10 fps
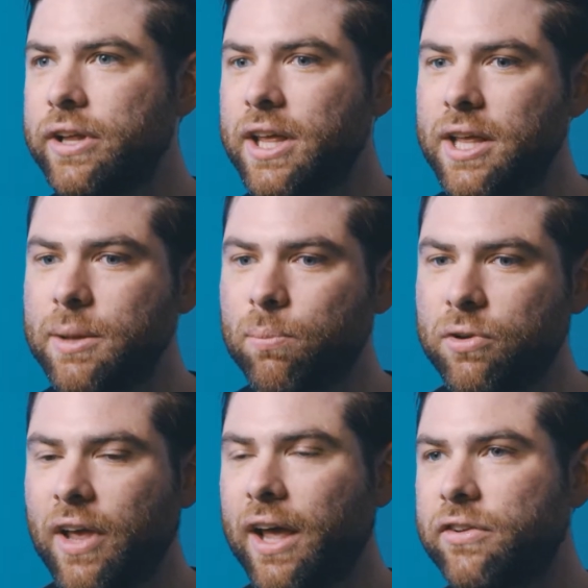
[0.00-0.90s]
he
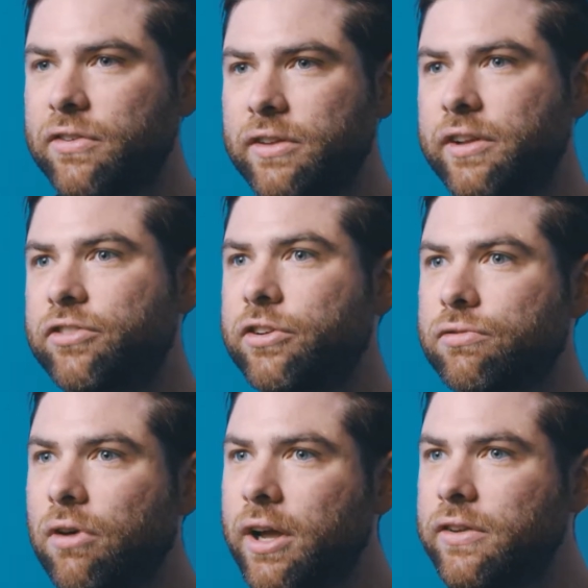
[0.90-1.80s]
protects
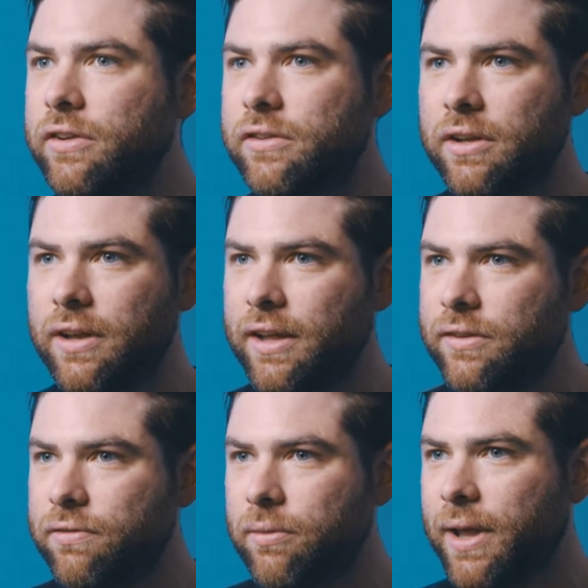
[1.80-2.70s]
indigenous rights, he's a
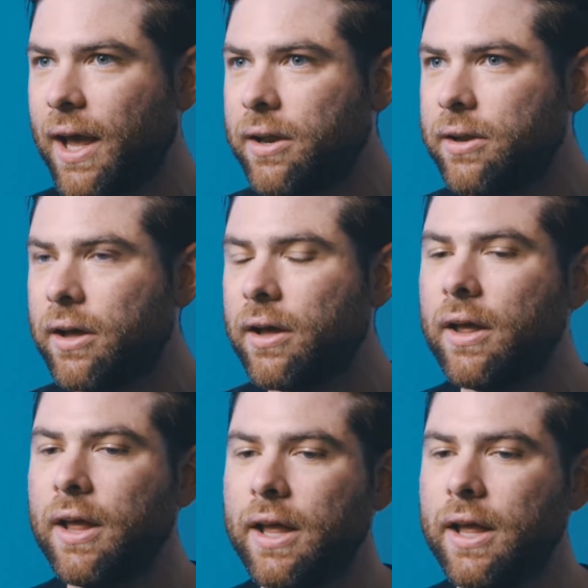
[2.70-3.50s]
native from Canada,